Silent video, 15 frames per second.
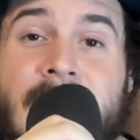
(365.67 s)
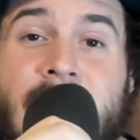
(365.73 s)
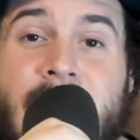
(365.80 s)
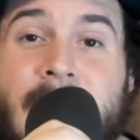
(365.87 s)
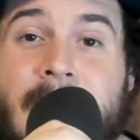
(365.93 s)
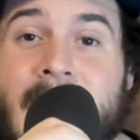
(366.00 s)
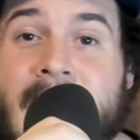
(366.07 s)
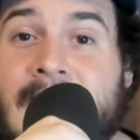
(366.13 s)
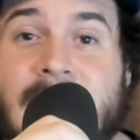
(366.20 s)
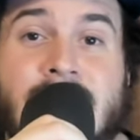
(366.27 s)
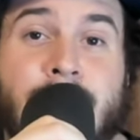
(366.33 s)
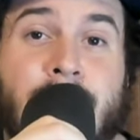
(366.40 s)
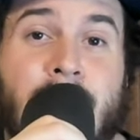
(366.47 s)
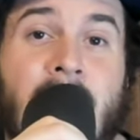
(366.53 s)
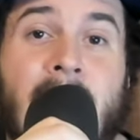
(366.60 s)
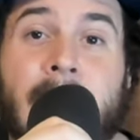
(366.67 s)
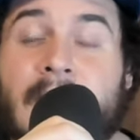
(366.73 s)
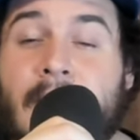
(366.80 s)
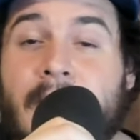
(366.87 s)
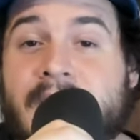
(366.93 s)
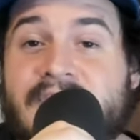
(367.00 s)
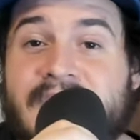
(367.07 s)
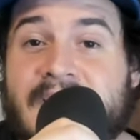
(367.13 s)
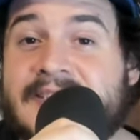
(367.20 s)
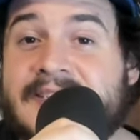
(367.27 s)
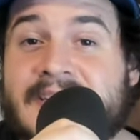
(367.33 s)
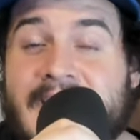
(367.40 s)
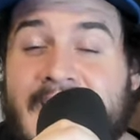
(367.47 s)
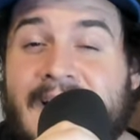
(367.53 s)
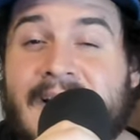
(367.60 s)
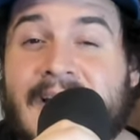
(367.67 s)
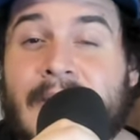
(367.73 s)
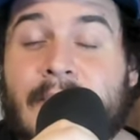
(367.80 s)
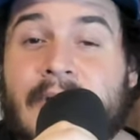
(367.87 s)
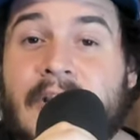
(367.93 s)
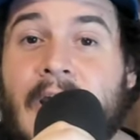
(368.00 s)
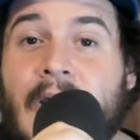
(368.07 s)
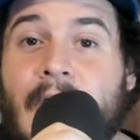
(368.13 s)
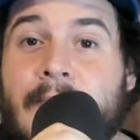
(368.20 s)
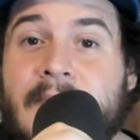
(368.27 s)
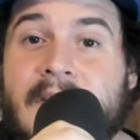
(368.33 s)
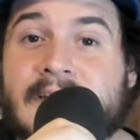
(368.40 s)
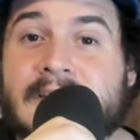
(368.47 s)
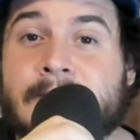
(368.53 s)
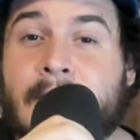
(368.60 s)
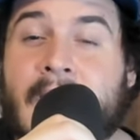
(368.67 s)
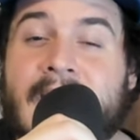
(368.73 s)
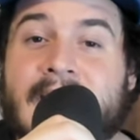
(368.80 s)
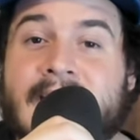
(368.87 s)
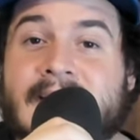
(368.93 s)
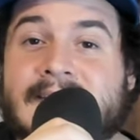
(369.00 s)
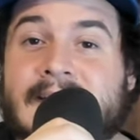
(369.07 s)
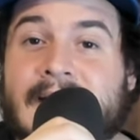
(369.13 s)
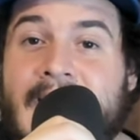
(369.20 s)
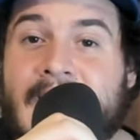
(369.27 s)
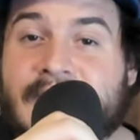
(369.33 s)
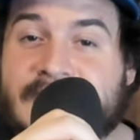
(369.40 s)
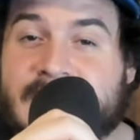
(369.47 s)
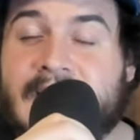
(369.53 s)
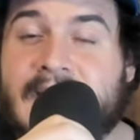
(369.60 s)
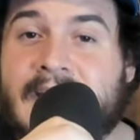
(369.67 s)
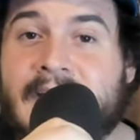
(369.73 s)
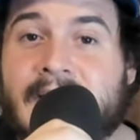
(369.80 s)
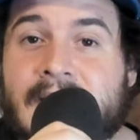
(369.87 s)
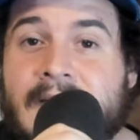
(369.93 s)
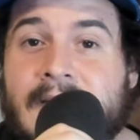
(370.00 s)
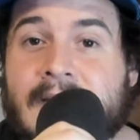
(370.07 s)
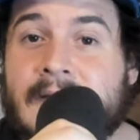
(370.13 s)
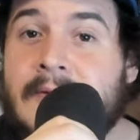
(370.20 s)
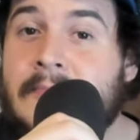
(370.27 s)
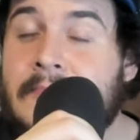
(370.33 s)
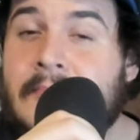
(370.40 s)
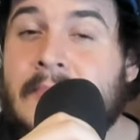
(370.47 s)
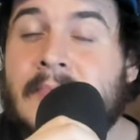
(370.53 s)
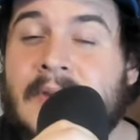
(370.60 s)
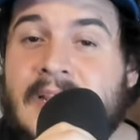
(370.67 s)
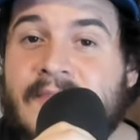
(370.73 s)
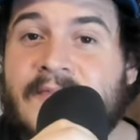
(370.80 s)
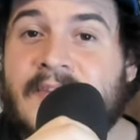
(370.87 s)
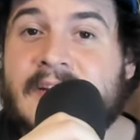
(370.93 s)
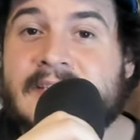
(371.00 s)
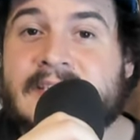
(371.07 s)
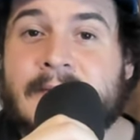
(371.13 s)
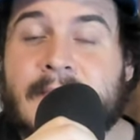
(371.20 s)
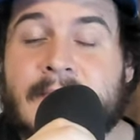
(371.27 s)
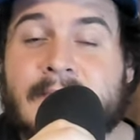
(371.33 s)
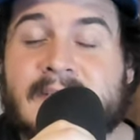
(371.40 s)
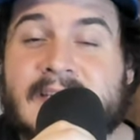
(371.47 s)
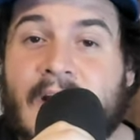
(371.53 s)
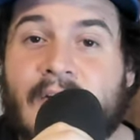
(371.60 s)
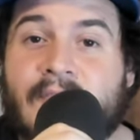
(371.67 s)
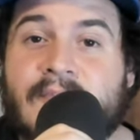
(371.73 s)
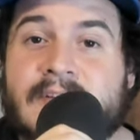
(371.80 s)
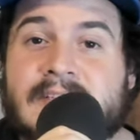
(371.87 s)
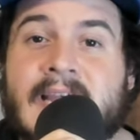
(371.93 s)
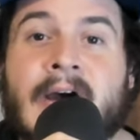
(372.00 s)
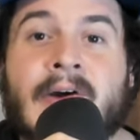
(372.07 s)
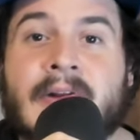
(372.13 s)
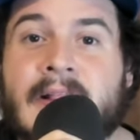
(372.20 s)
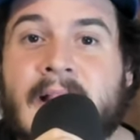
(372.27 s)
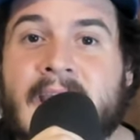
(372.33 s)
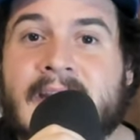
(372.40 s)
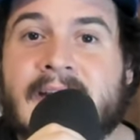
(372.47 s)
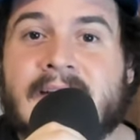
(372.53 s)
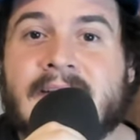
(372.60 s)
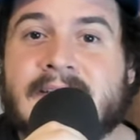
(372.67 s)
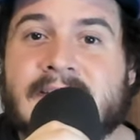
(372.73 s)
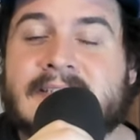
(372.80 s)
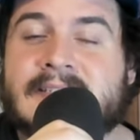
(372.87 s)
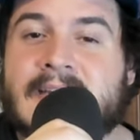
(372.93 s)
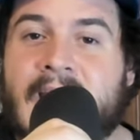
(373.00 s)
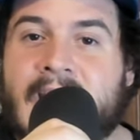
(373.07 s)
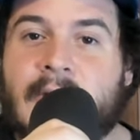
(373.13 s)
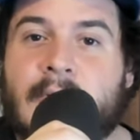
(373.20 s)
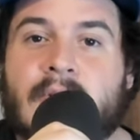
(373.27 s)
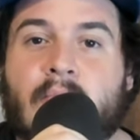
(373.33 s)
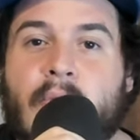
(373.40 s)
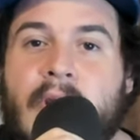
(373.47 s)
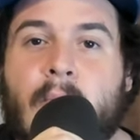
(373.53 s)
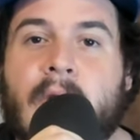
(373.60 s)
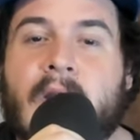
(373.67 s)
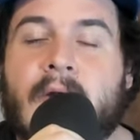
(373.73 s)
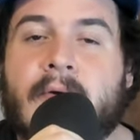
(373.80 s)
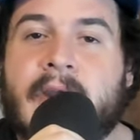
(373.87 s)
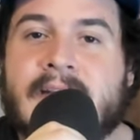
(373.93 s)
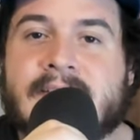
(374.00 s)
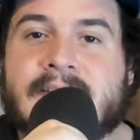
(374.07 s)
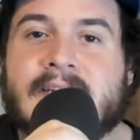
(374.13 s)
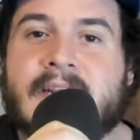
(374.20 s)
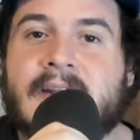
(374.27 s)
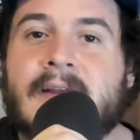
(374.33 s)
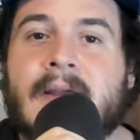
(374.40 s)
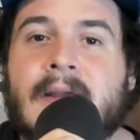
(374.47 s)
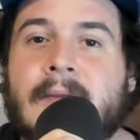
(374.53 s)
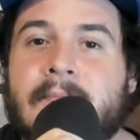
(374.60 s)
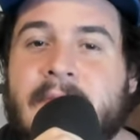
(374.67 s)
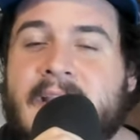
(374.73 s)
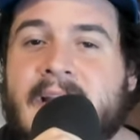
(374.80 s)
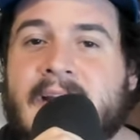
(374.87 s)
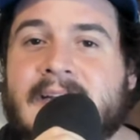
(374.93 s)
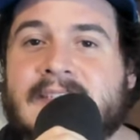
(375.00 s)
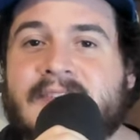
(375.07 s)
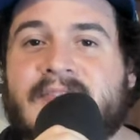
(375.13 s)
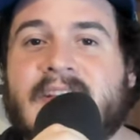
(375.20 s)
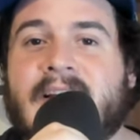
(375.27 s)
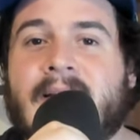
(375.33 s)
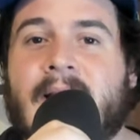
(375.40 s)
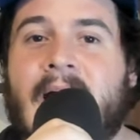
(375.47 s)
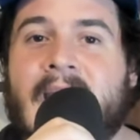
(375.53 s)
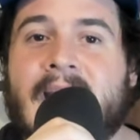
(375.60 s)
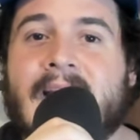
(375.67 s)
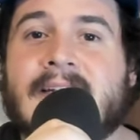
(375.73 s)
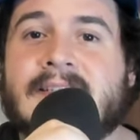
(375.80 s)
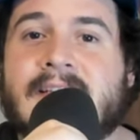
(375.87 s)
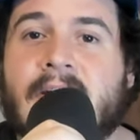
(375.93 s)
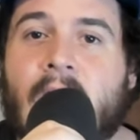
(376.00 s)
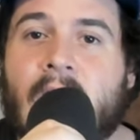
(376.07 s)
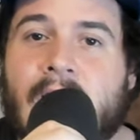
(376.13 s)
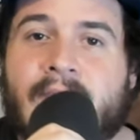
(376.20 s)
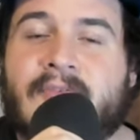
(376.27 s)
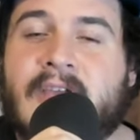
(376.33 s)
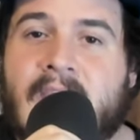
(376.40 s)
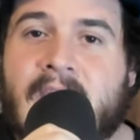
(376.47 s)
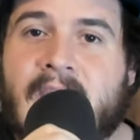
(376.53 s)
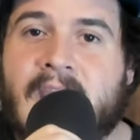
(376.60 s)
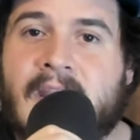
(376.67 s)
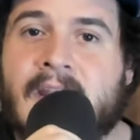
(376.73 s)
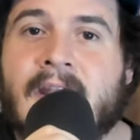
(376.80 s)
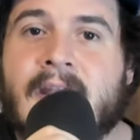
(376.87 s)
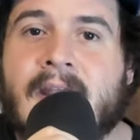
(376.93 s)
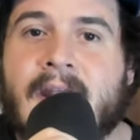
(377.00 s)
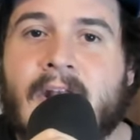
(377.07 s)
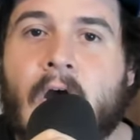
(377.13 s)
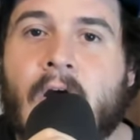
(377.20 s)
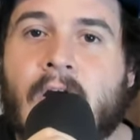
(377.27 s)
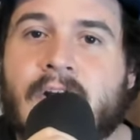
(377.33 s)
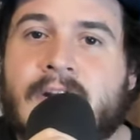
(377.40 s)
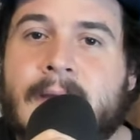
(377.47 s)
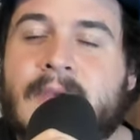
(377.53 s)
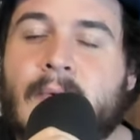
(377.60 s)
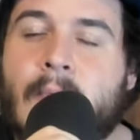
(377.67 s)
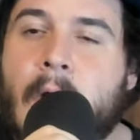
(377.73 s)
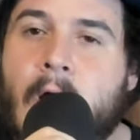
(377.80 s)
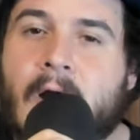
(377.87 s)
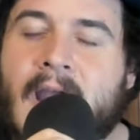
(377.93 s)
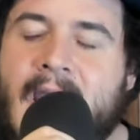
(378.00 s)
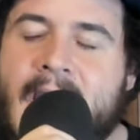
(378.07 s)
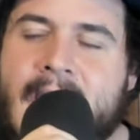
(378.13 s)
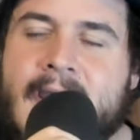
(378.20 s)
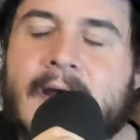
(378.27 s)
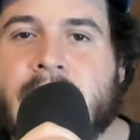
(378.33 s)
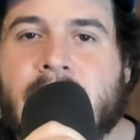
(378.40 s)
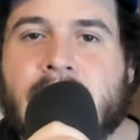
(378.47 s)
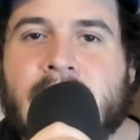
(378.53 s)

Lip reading: that's probably where Justin Haley would go, because Brad Keselowski convinced him himself, it sounded like, to sign with Rick Ware Racing because of the alliance that RFK and RWR have.